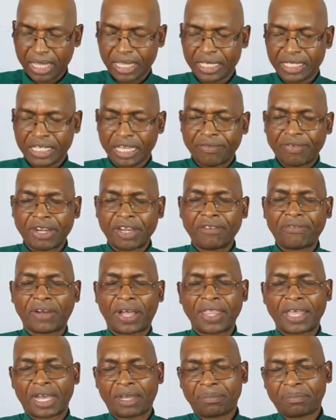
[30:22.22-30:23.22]
Heavenly
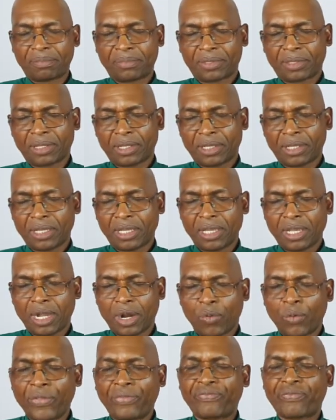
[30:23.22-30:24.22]
Father,
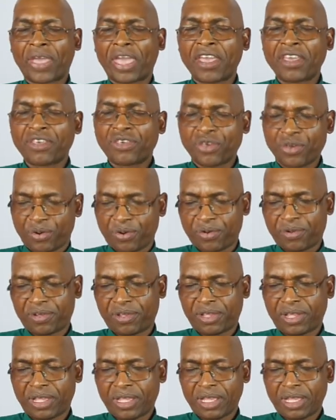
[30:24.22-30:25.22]
we thank you
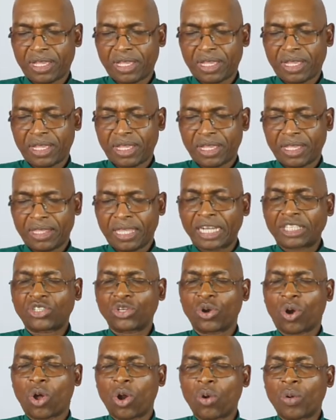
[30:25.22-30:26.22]
that you
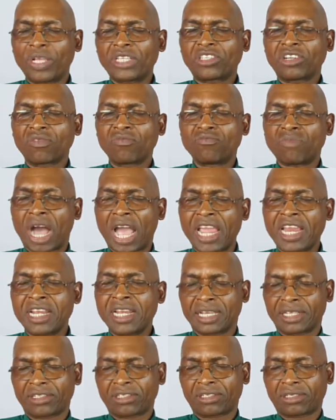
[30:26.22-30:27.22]
always remind
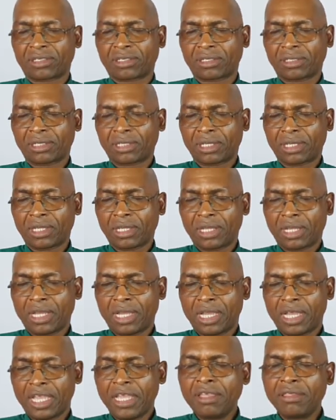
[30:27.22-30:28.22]
us
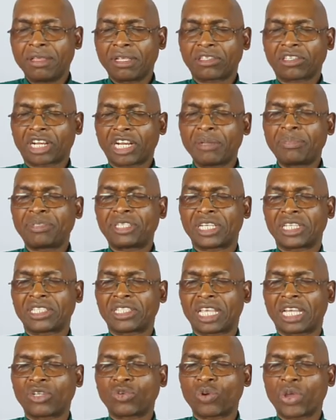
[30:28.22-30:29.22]
in the scriptures
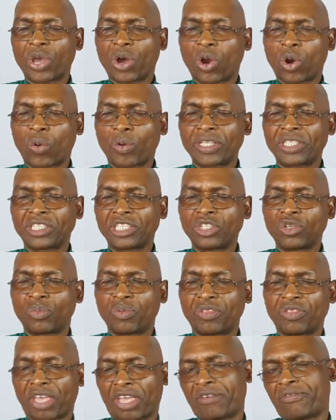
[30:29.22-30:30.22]
that we always need to be
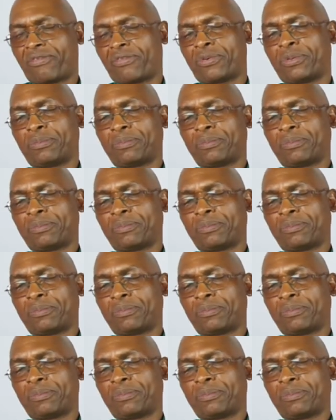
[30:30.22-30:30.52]
thankful.